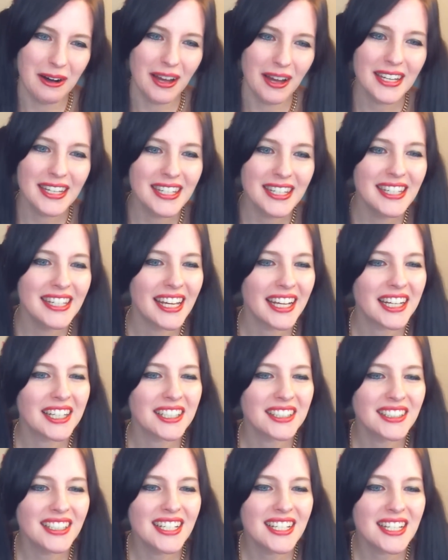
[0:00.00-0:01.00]

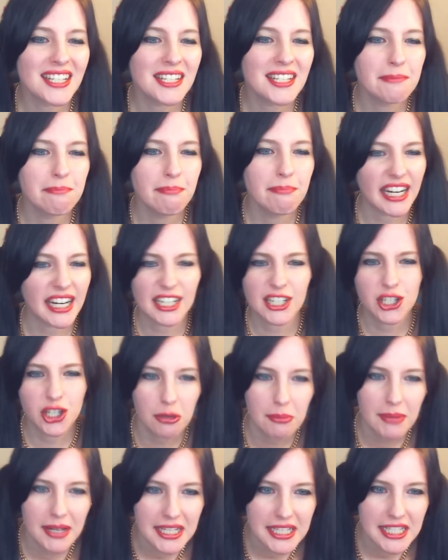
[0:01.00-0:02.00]
Nicholas
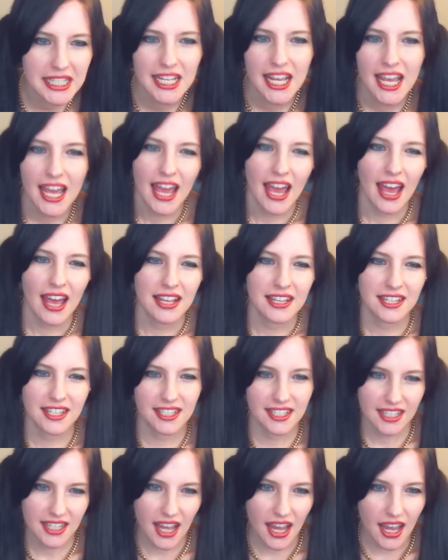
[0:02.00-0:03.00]
McDermott
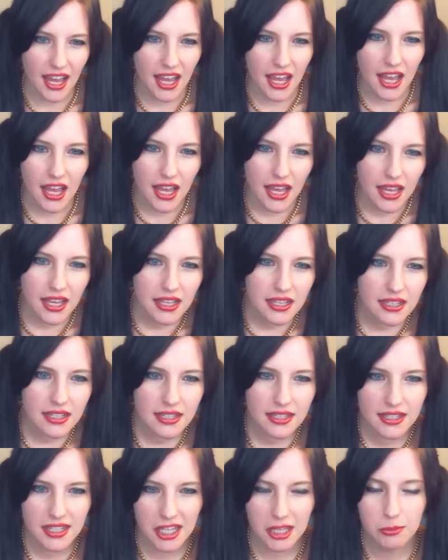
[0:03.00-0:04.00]
says,
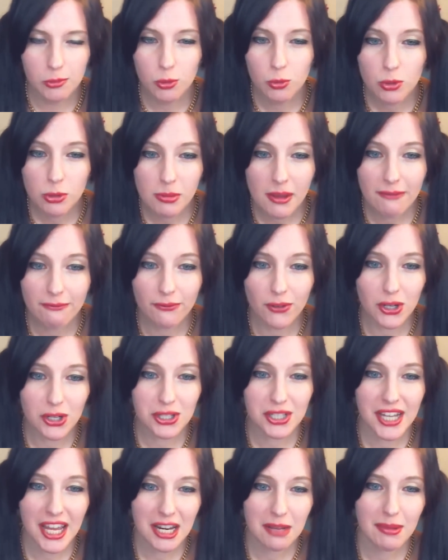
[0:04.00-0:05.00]
Sailor Moon was my
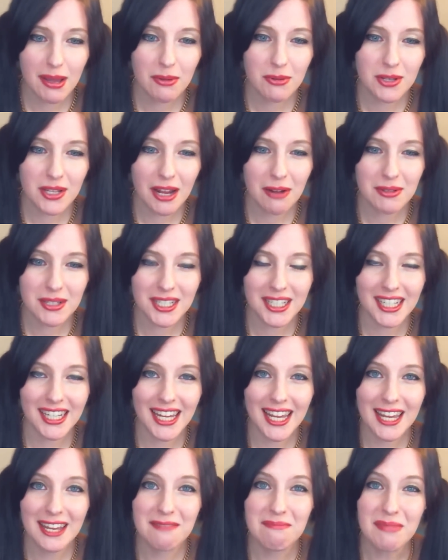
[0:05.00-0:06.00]
first anime when I was a
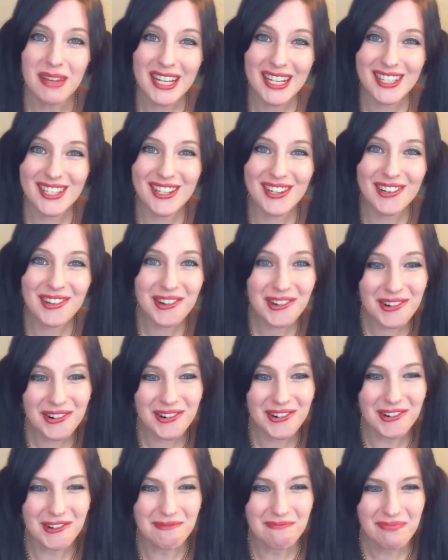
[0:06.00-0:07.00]
kid. Me
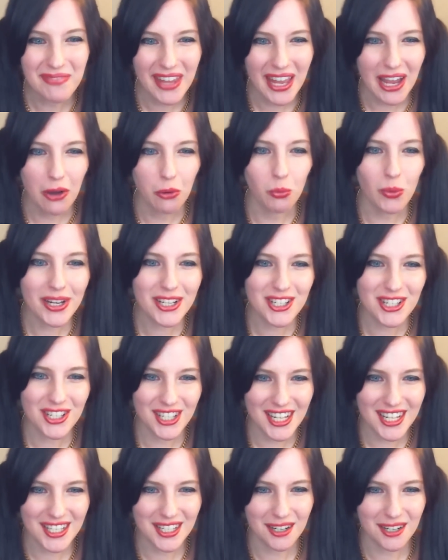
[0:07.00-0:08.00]
too. Which
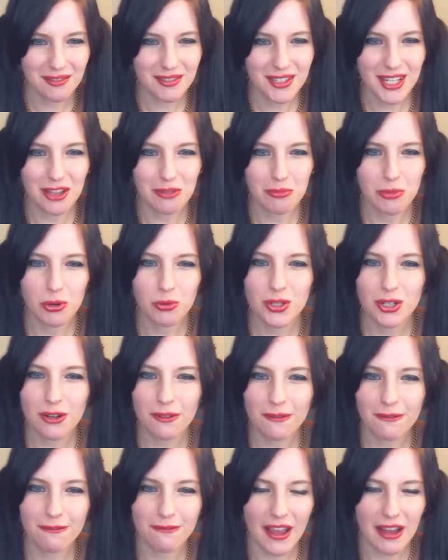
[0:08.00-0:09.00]
season of Sailor Moon was your
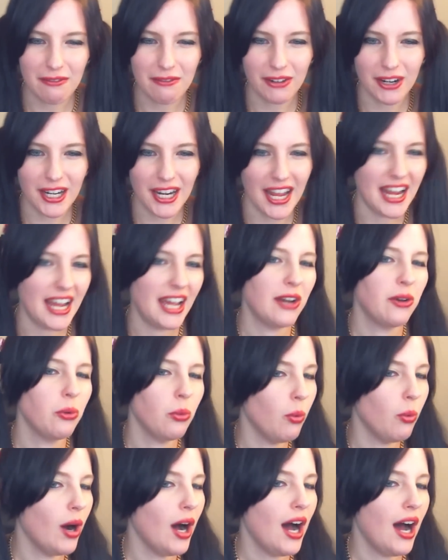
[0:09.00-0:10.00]
favorite
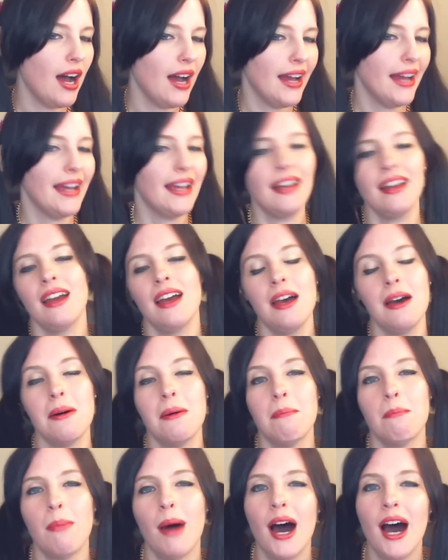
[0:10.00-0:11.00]
and why?
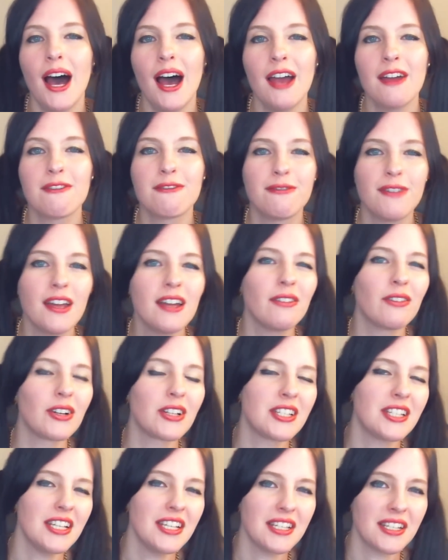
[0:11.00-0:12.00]
My
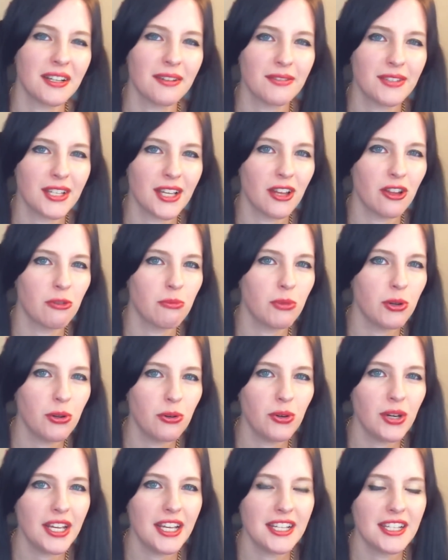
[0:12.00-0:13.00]
favorite season of Sailor
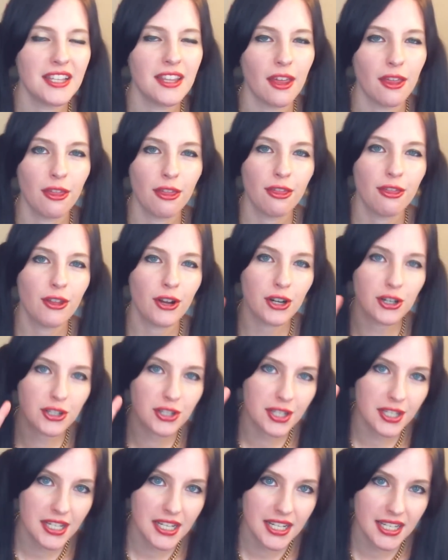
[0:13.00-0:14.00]
Moon is the
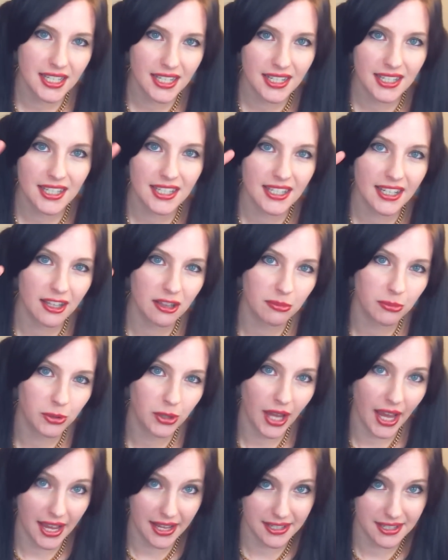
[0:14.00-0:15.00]
third season, Sailor Moon
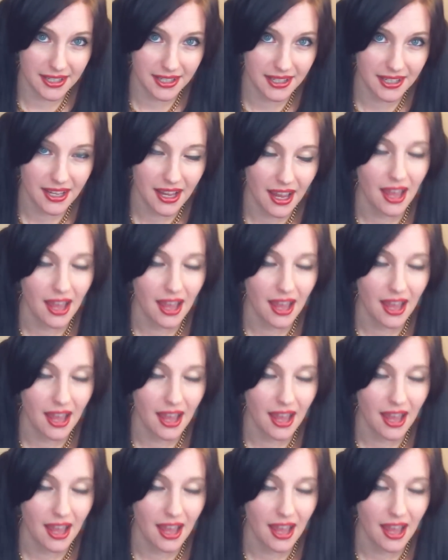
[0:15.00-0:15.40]
S,